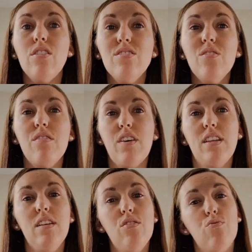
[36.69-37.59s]
Also, the
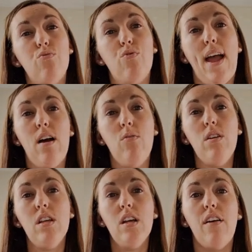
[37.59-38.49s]
fact that it's
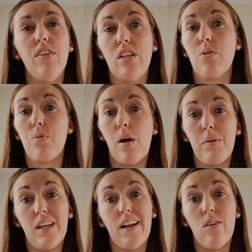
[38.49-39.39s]
round, I feel like they're
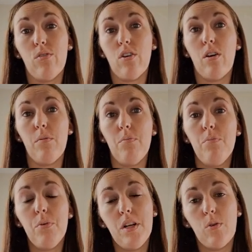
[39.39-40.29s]
probably going to outgrow it
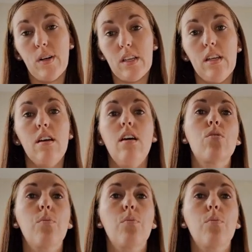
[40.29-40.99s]
pretty quickly.